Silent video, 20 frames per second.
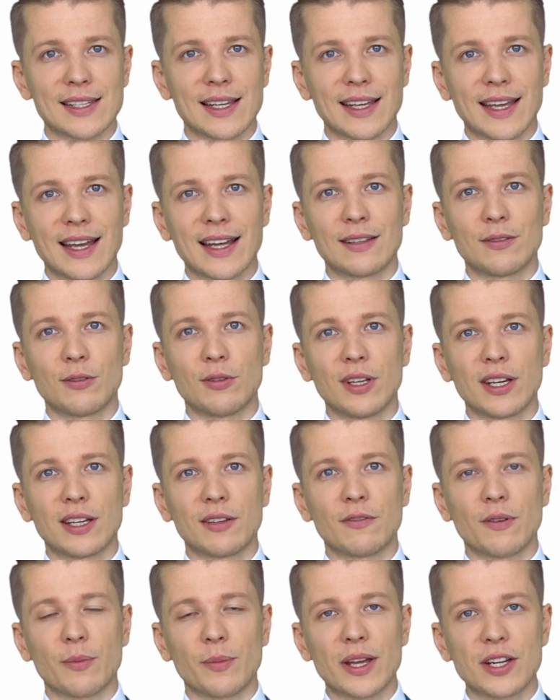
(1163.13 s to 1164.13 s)
and get unique
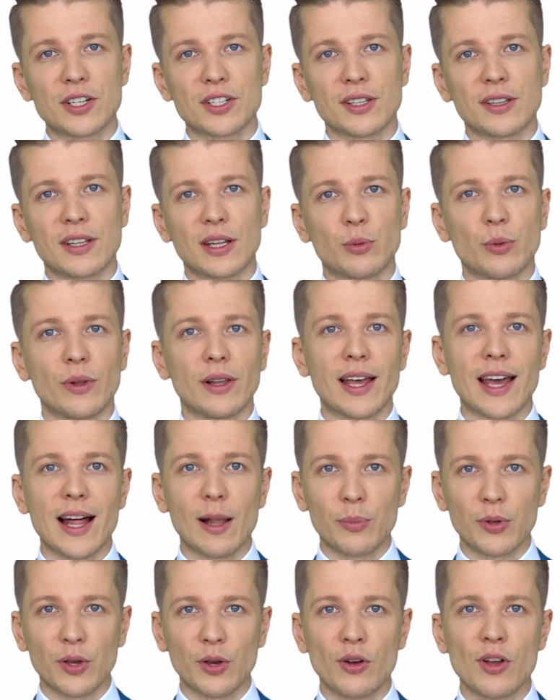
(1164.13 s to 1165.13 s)
information that will
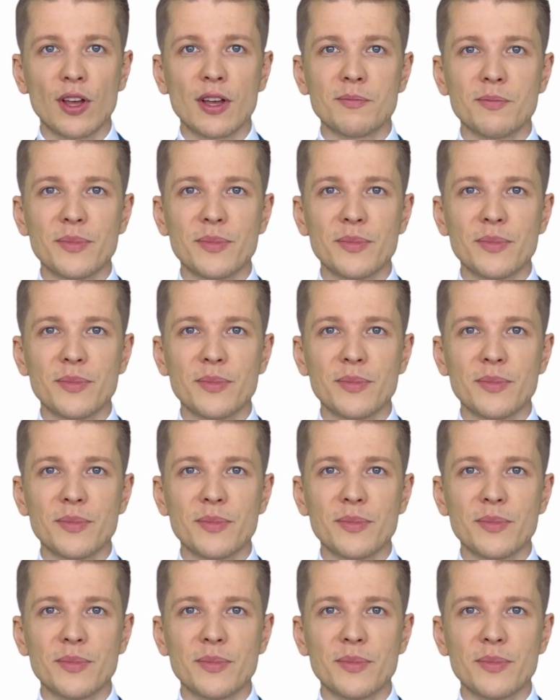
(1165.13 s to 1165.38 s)
help you